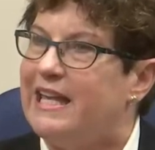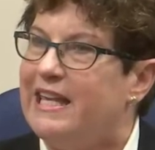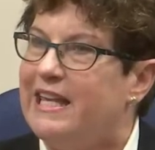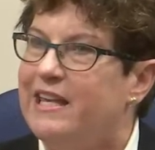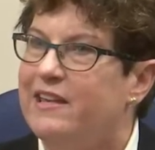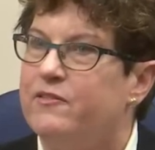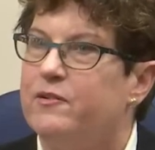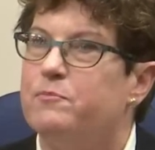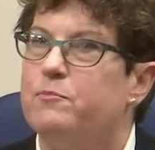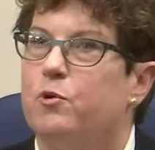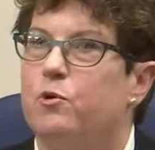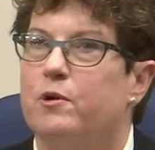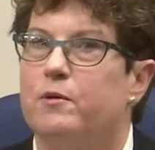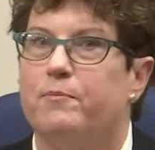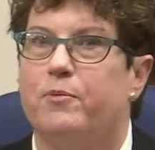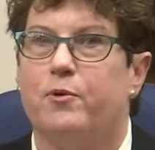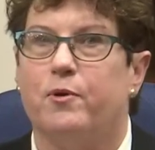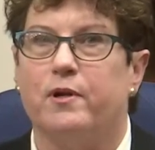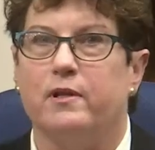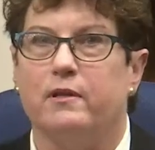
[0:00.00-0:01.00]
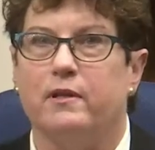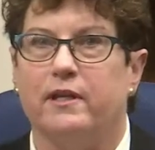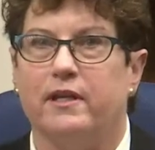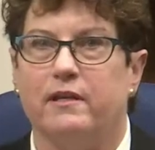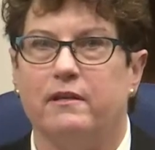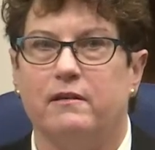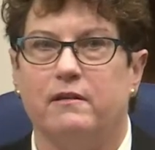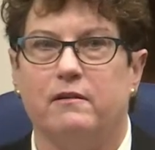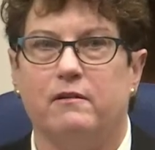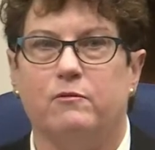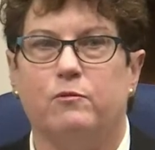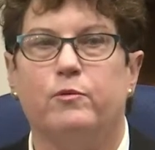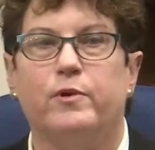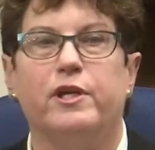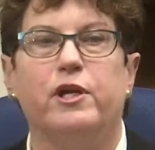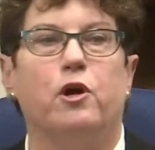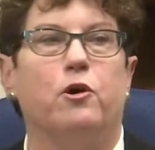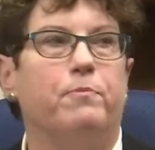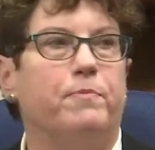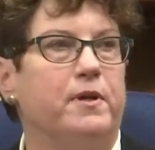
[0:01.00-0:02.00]
Even more importantly,
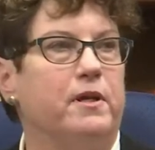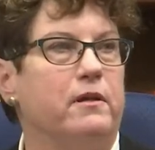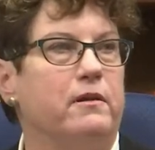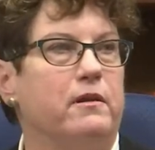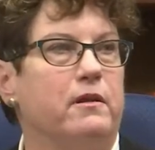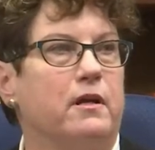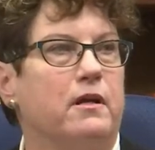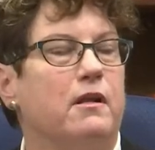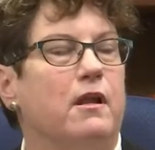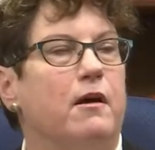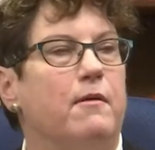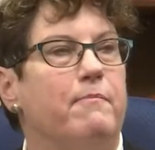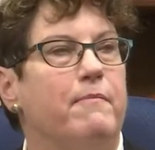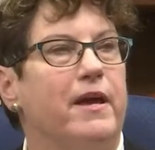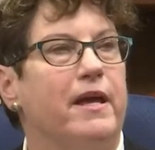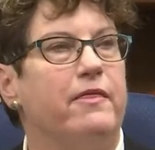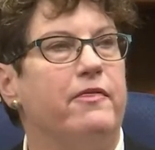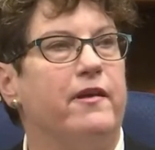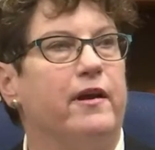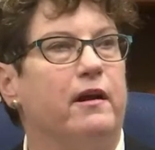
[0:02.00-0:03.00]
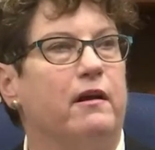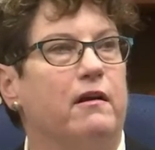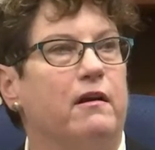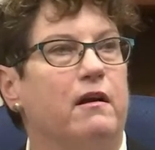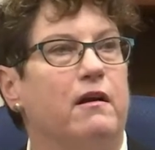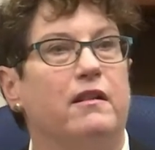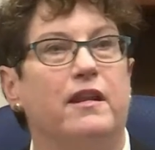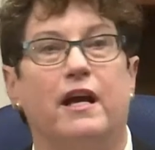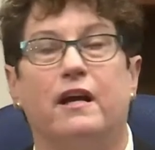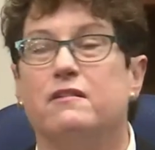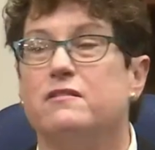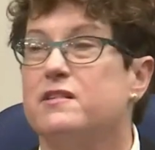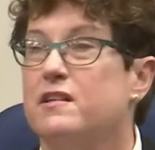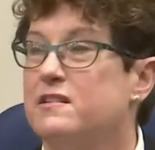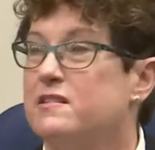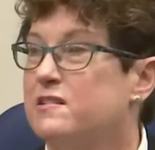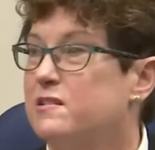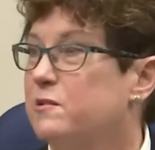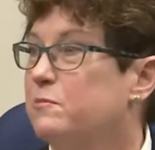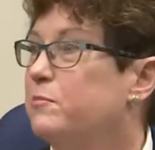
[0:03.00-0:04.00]
reopening the Club Med there allows
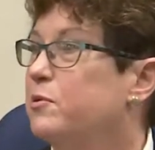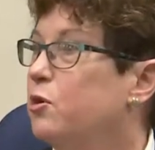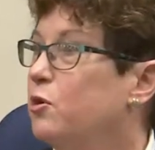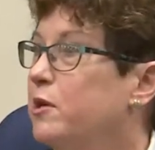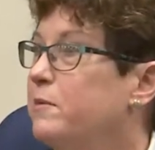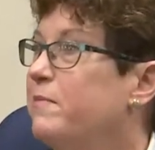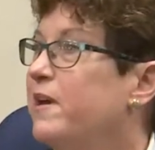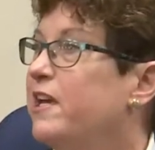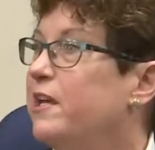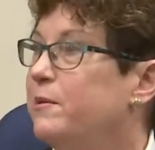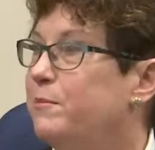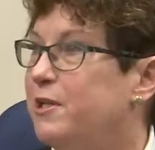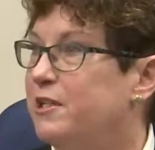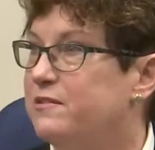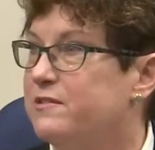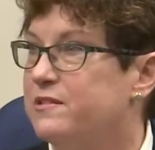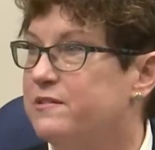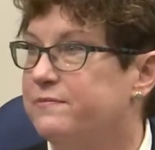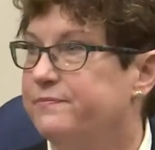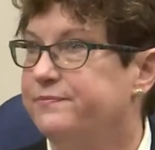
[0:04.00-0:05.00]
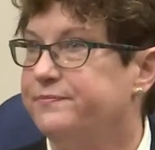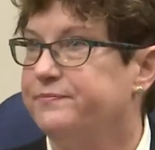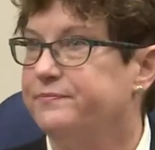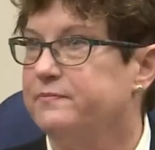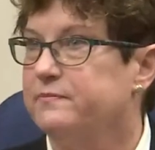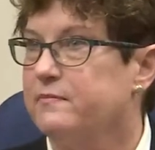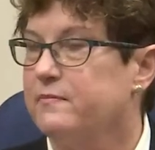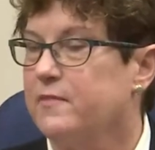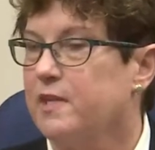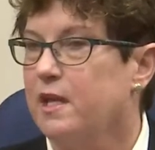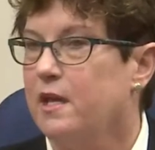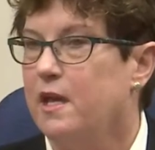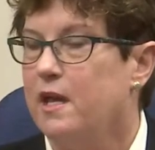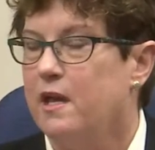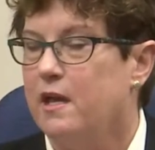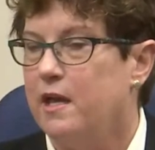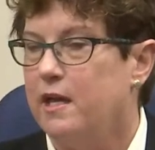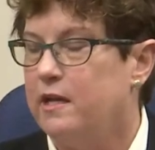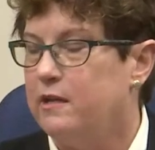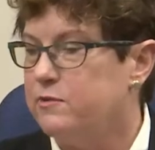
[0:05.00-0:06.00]
us to employ Bahamians.
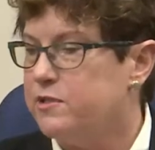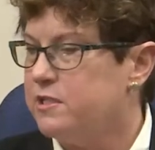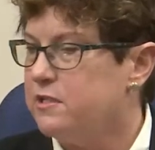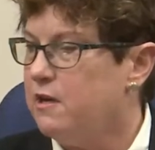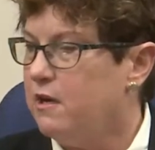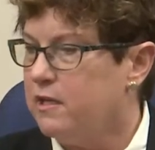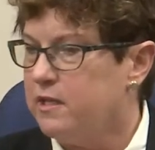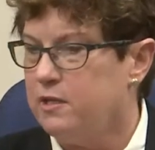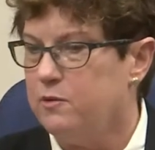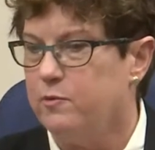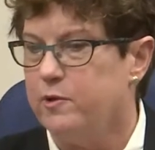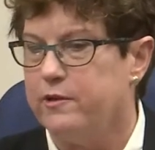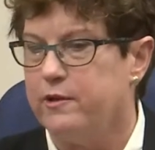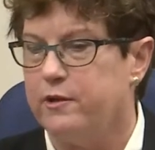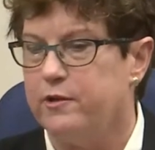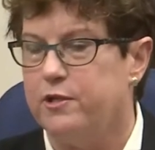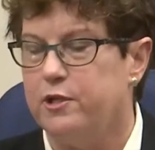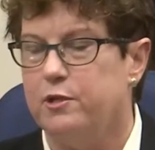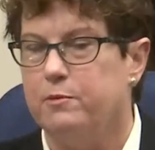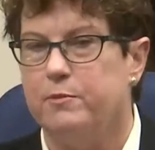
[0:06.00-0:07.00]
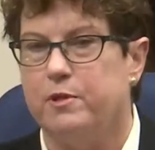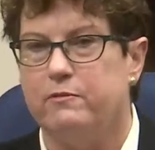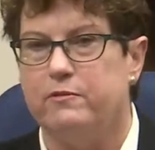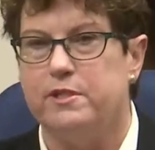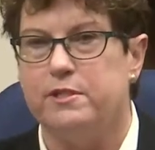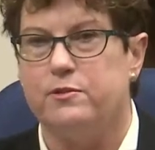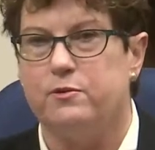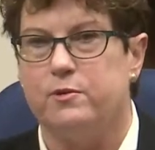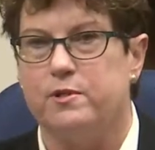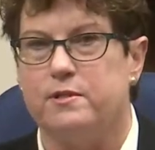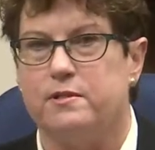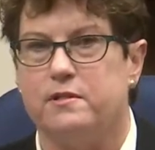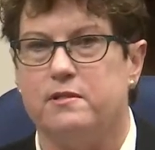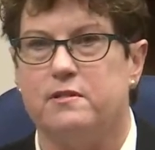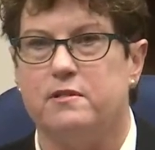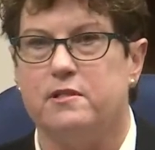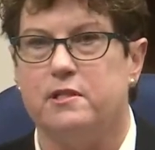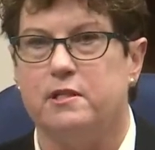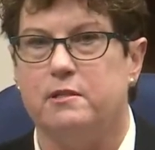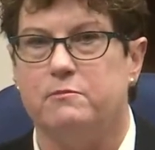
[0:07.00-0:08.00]
And I was talking with our human
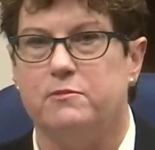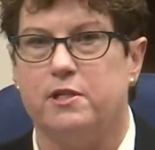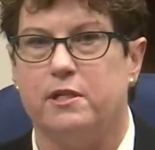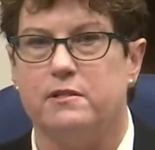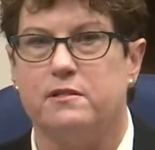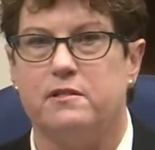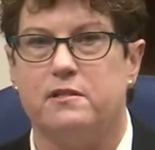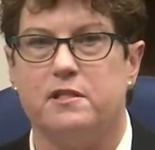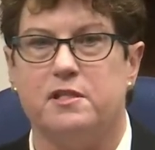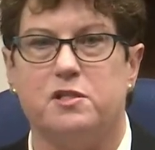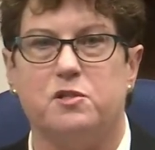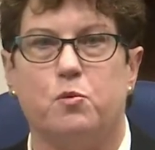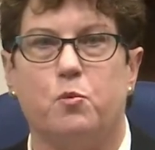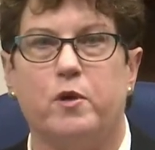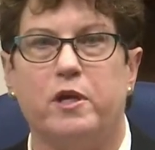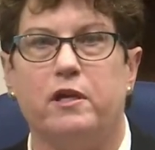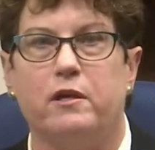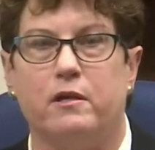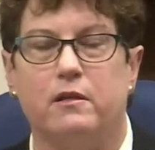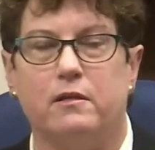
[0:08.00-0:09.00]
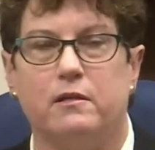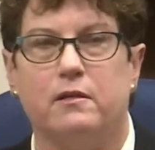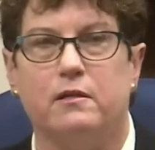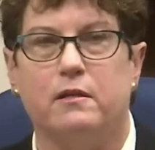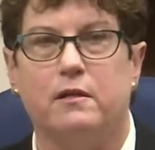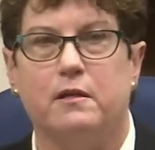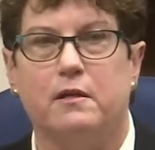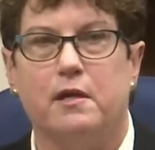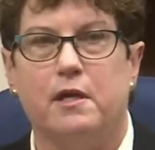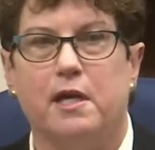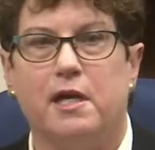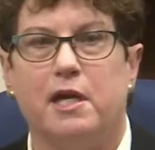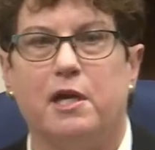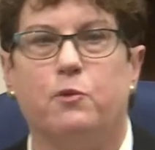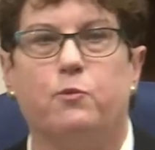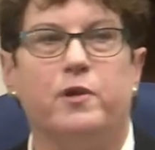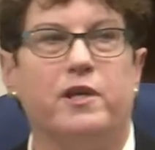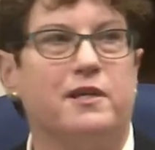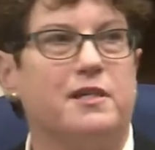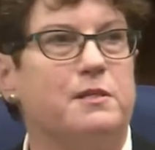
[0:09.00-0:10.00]
resources team just this week,
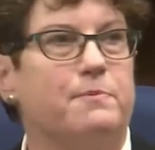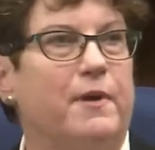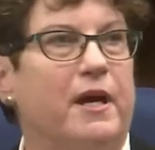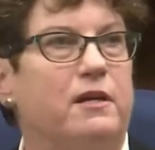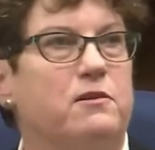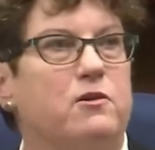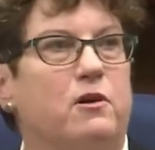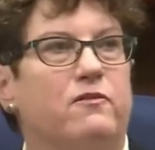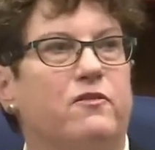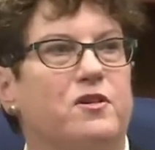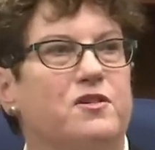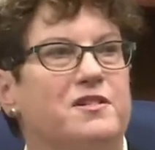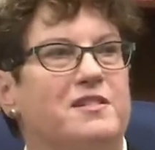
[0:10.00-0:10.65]
and we expect over